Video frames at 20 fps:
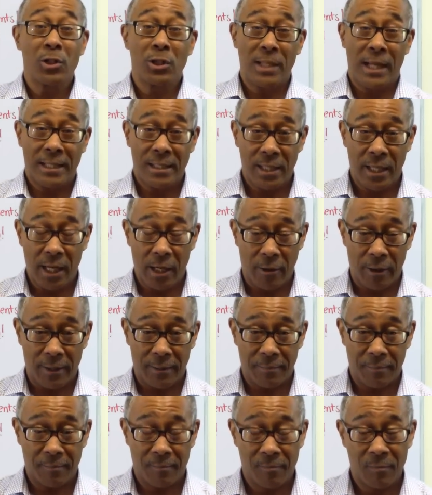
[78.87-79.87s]
Would you like to hear
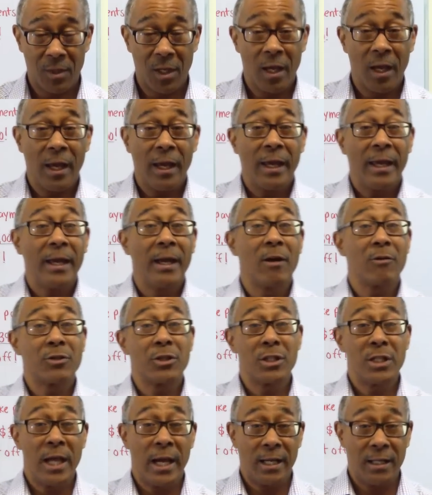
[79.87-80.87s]
it?
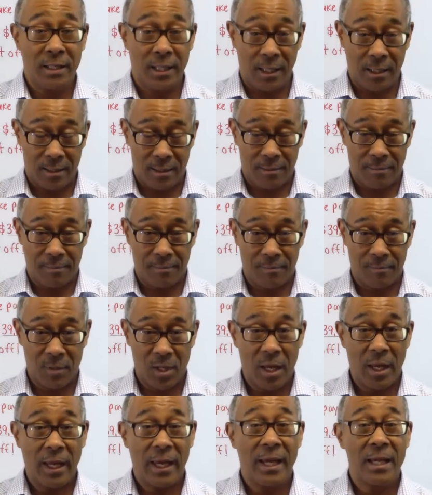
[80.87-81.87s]
Here's a technique.
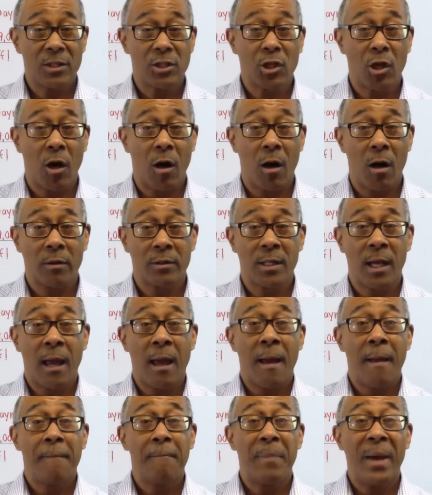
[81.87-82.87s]
It's called
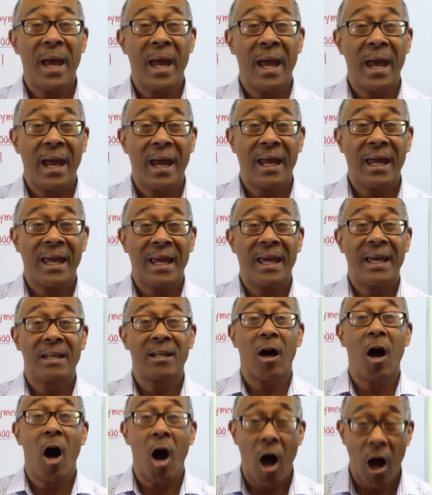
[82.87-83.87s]
pay
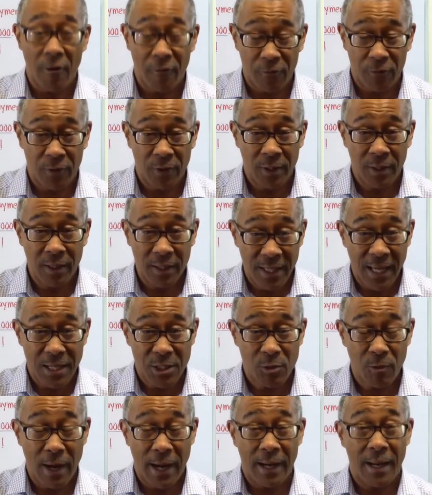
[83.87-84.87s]
it off.
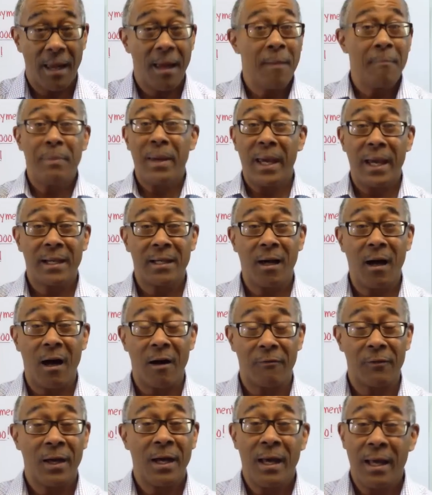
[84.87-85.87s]
That's right, pay it
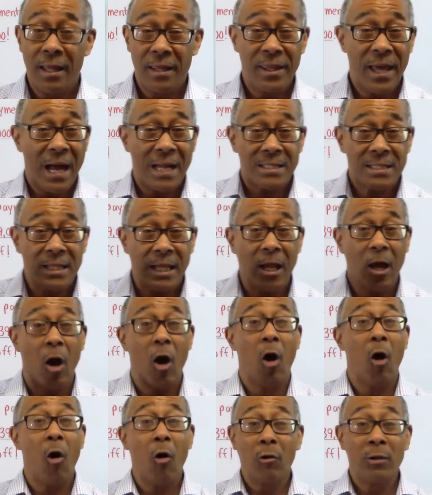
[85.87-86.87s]
off. That's the
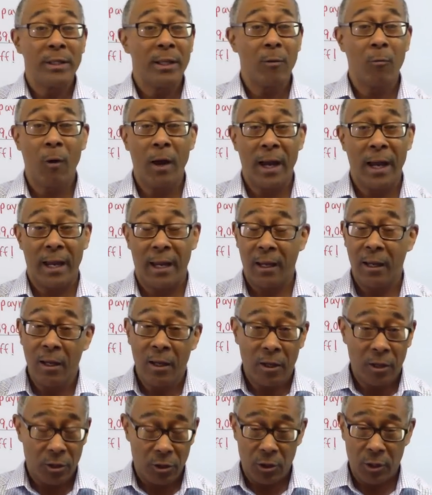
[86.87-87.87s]
only way
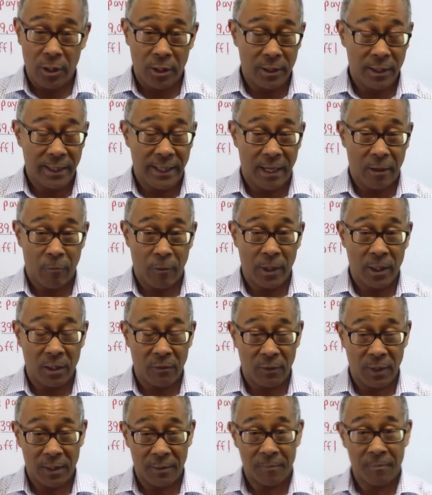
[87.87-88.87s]
you're going to get rid
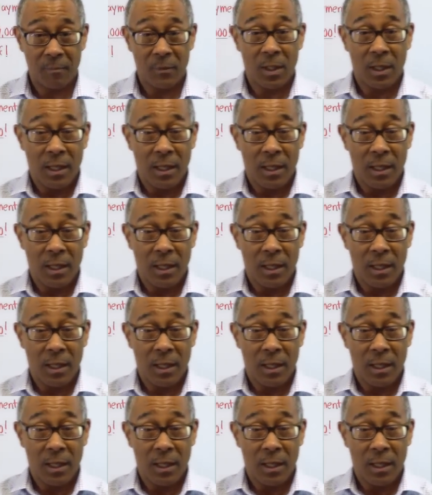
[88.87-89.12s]
of it.